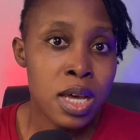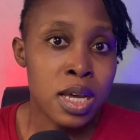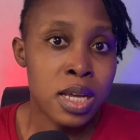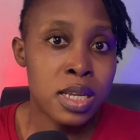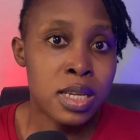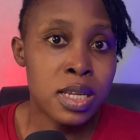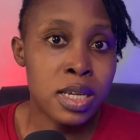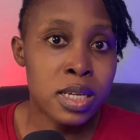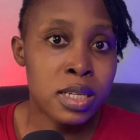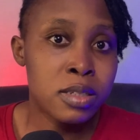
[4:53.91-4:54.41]

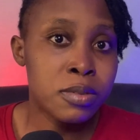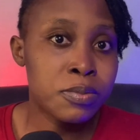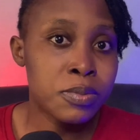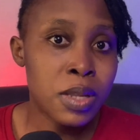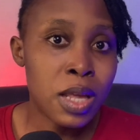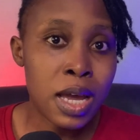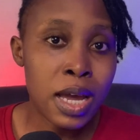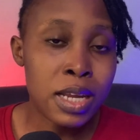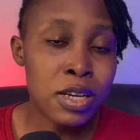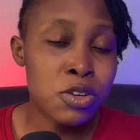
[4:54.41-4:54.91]
Then
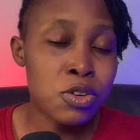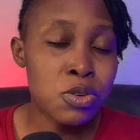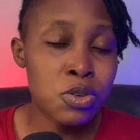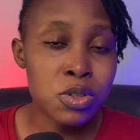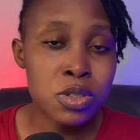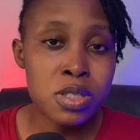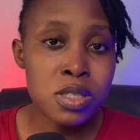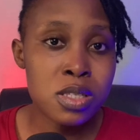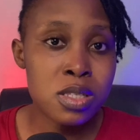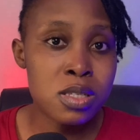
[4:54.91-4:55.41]
I do
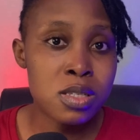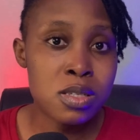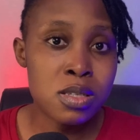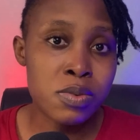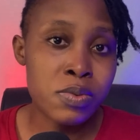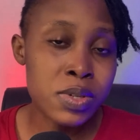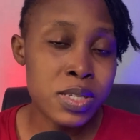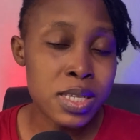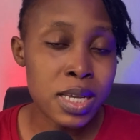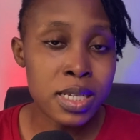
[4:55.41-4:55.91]
not
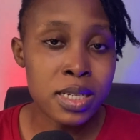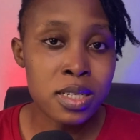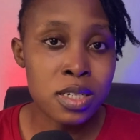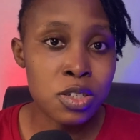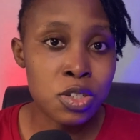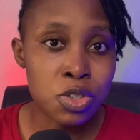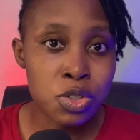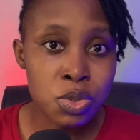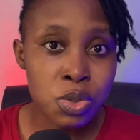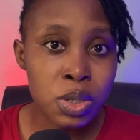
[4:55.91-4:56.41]
reside in
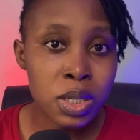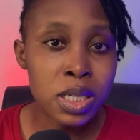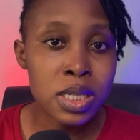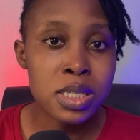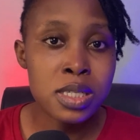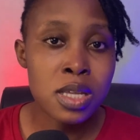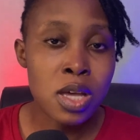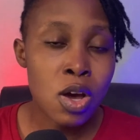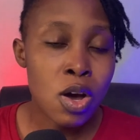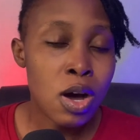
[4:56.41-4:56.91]
the
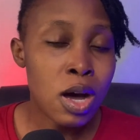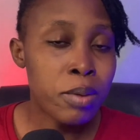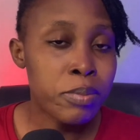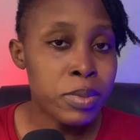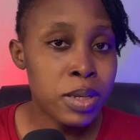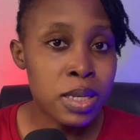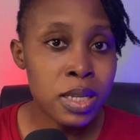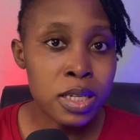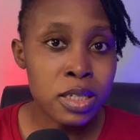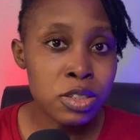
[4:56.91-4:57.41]
US, I'm
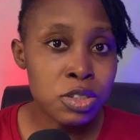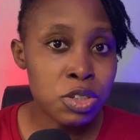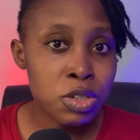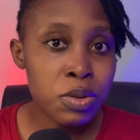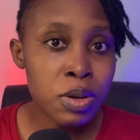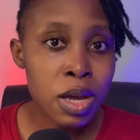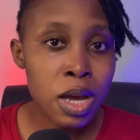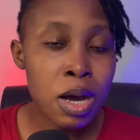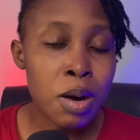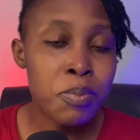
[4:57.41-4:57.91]
in
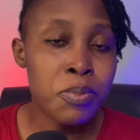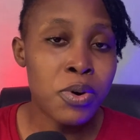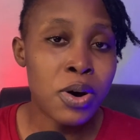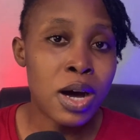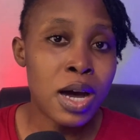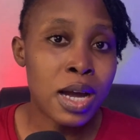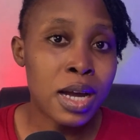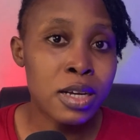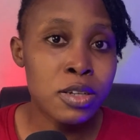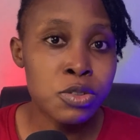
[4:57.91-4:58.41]
Nigeria, but
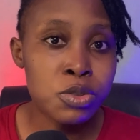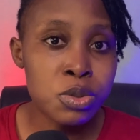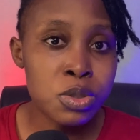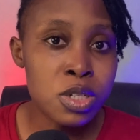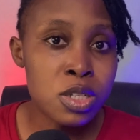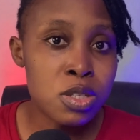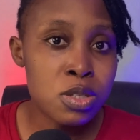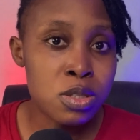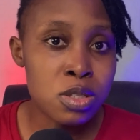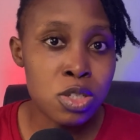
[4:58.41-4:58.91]
I can do
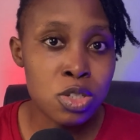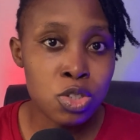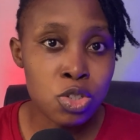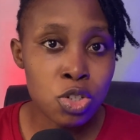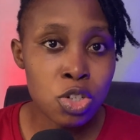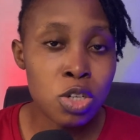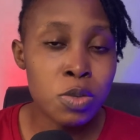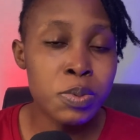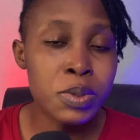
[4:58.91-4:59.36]
the job